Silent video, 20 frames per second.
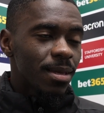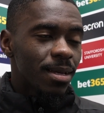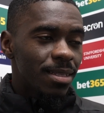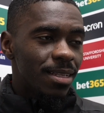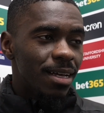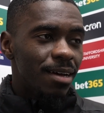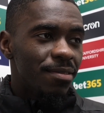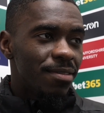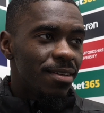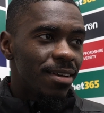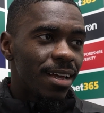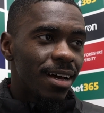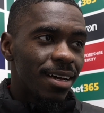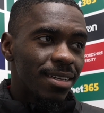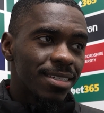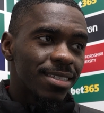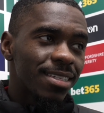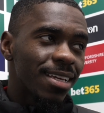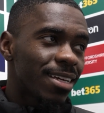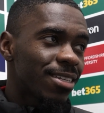Definitely, I
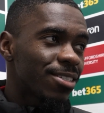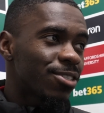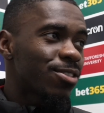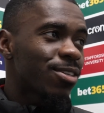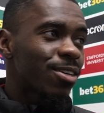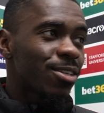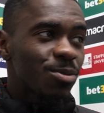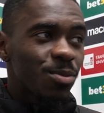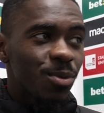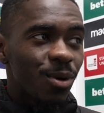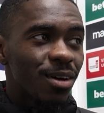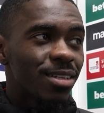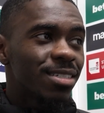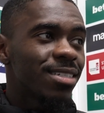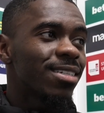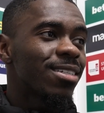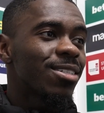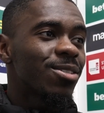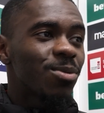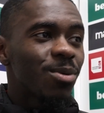was
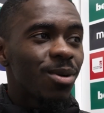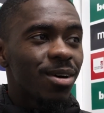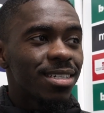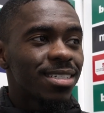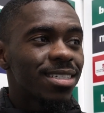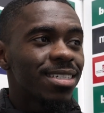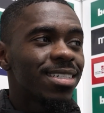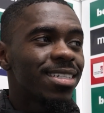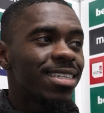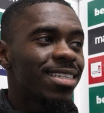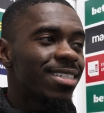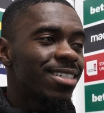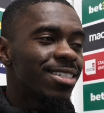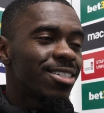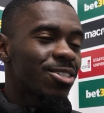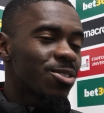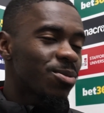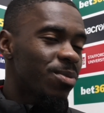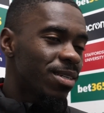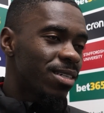watching, and it
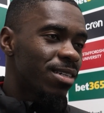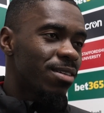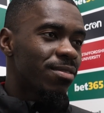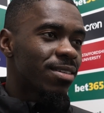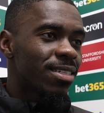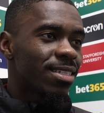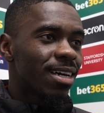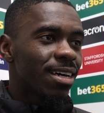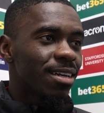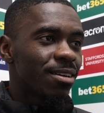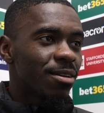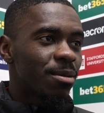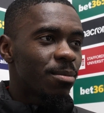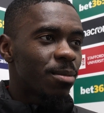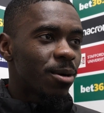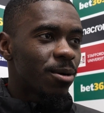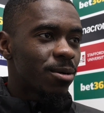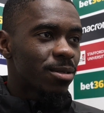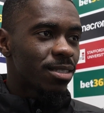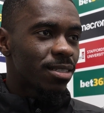just went the other side of the
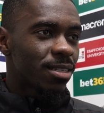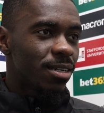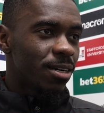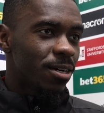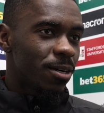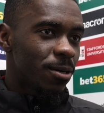post,